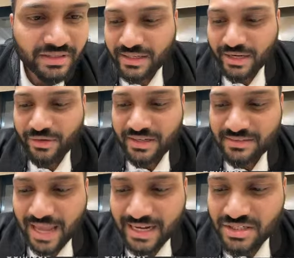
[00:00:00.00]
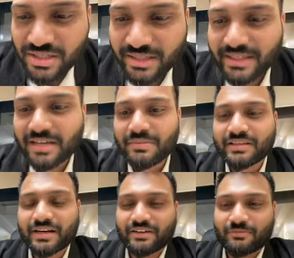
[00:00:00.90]
Can you guys actually tell me
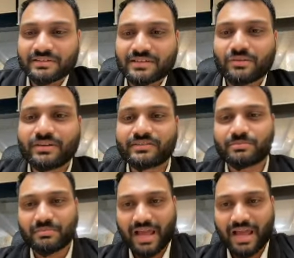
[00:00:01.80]
that if my sound is